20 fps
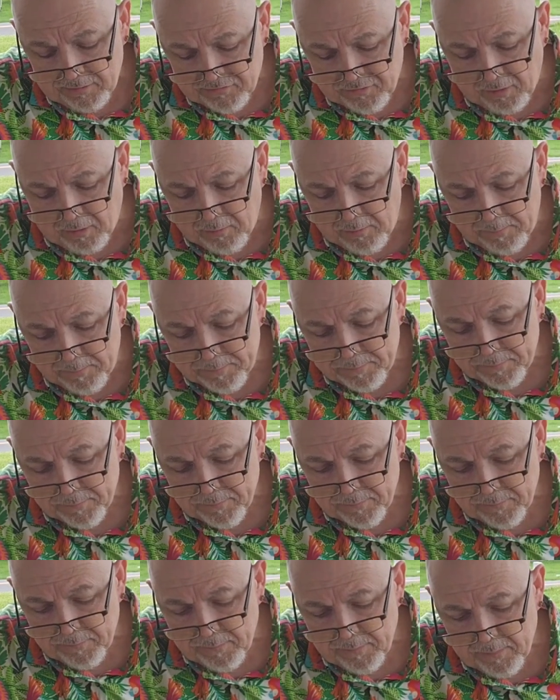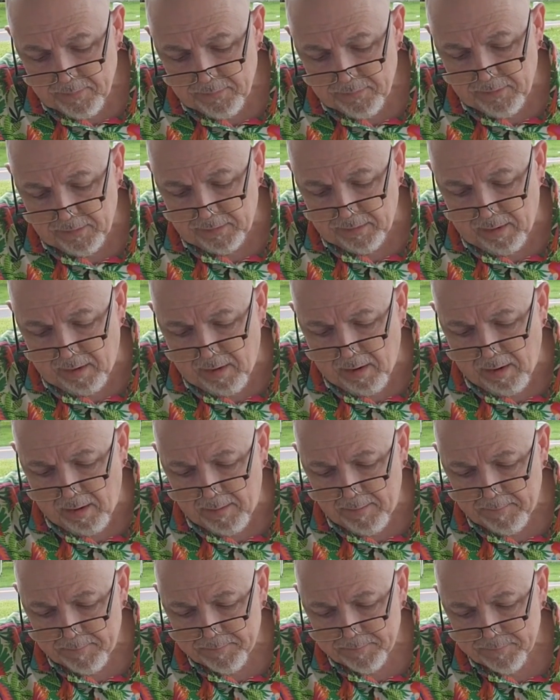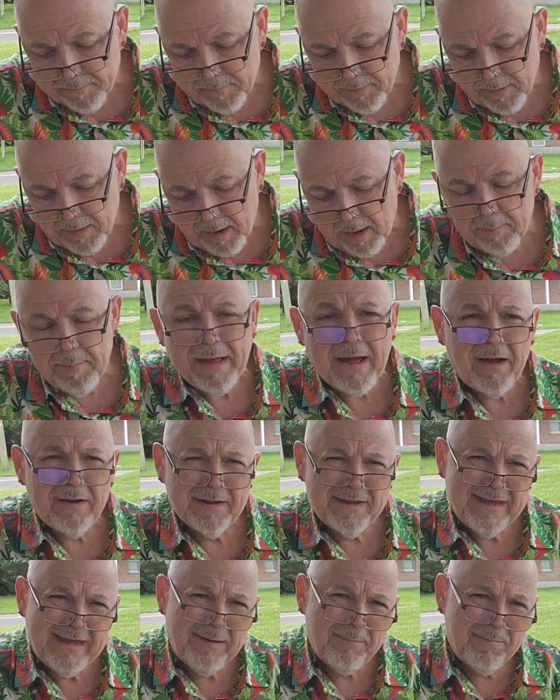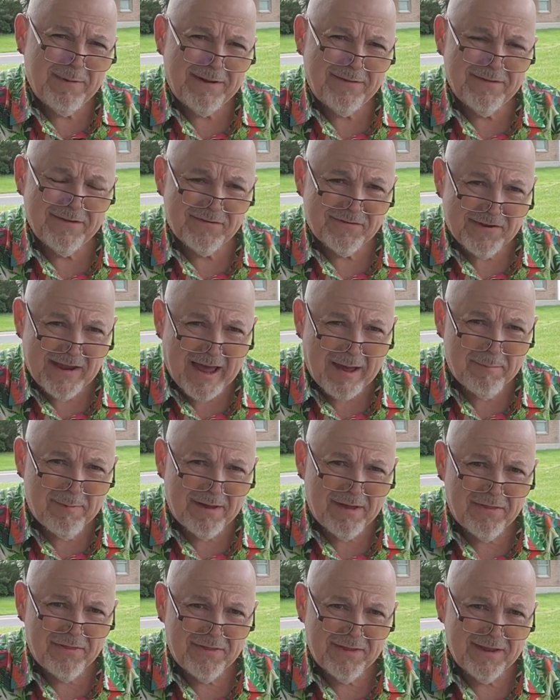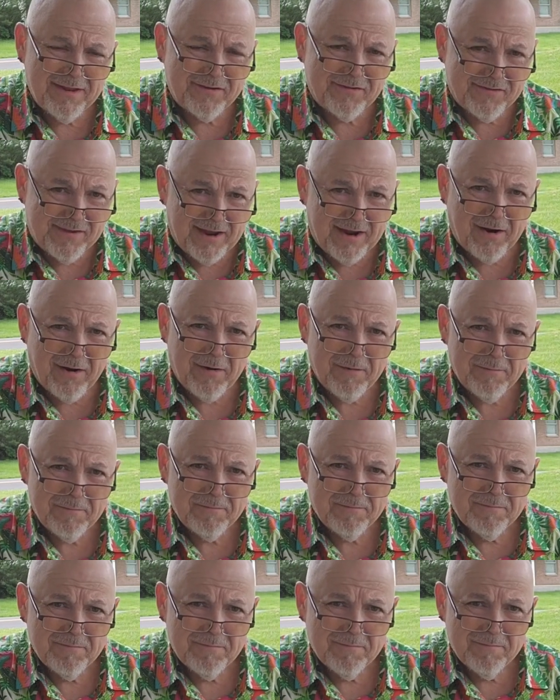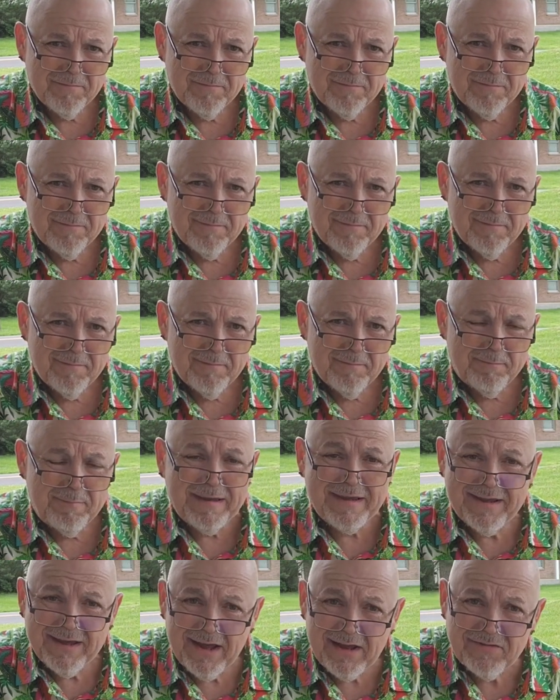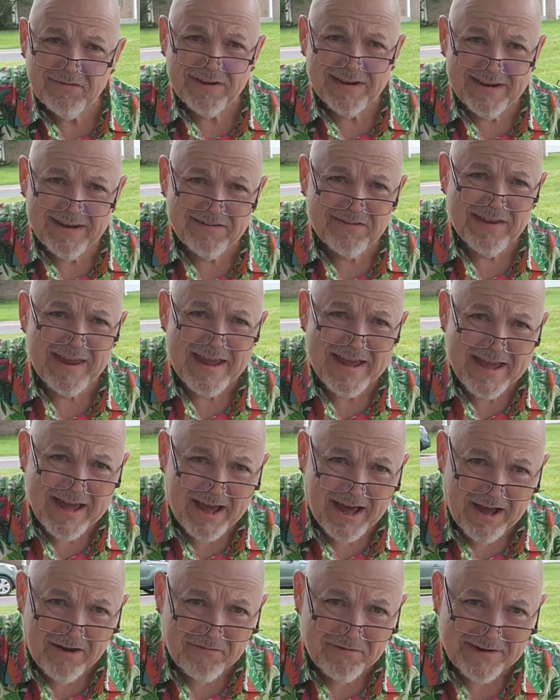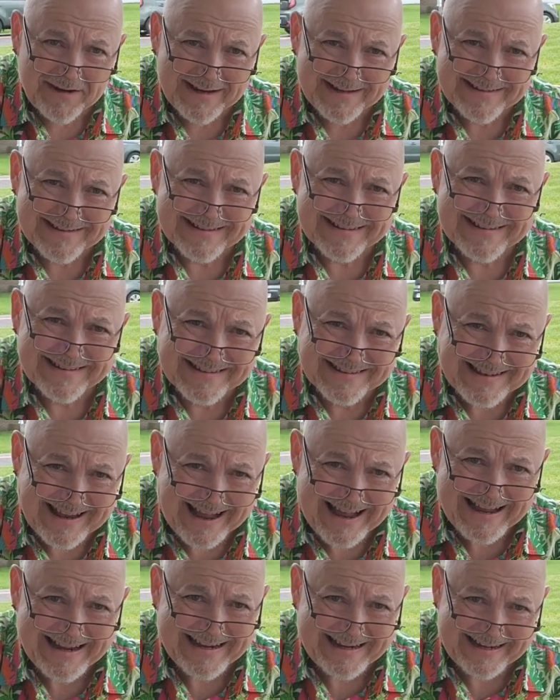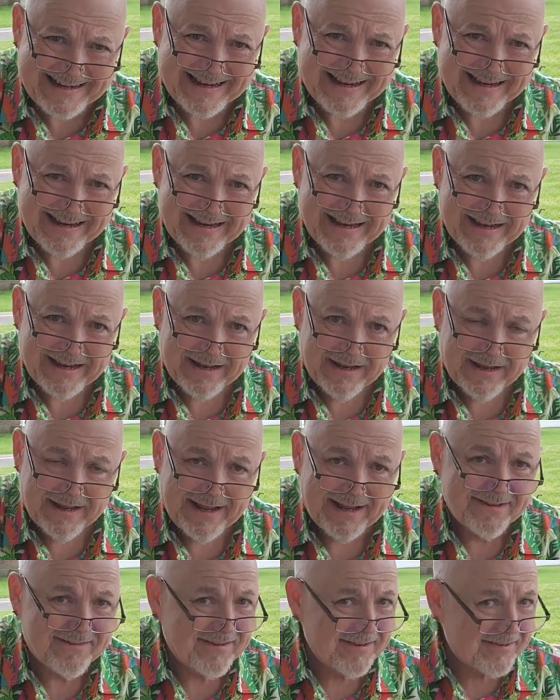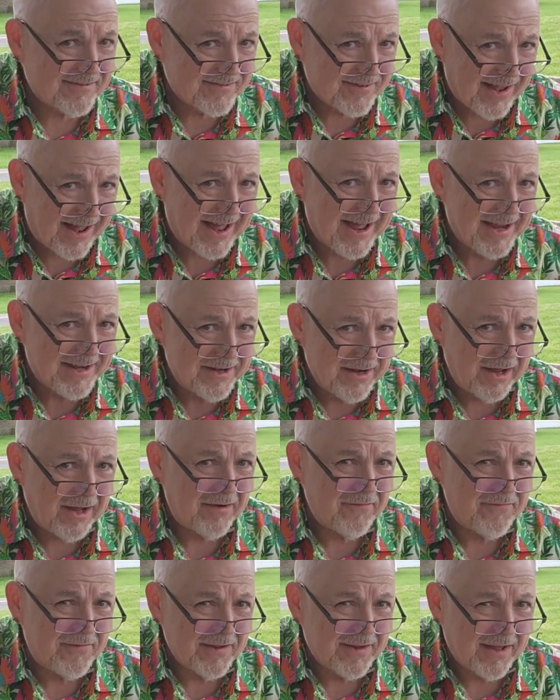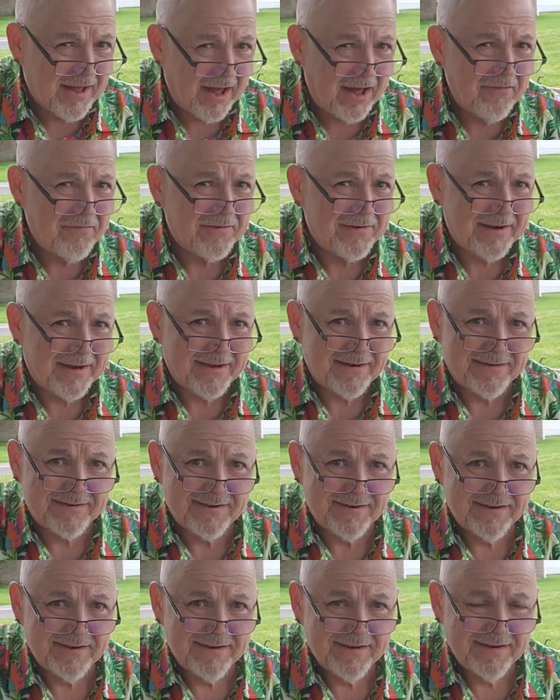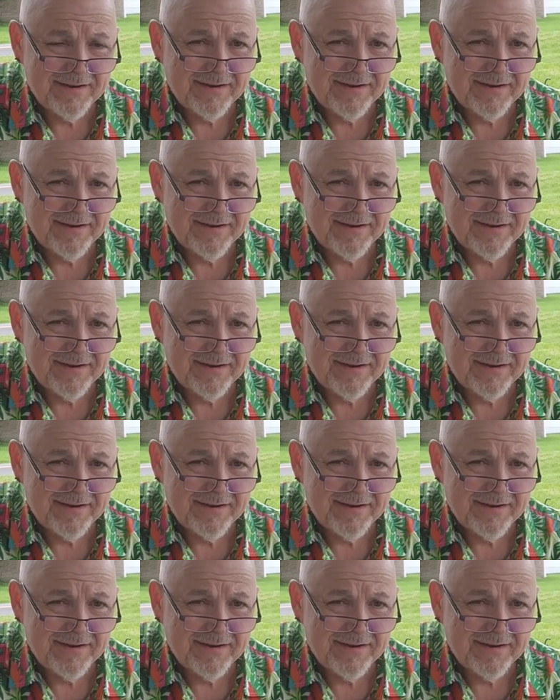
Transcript: So the law about keeping the Sabbath is there because it is a covenant sign. It's a sign of the covenant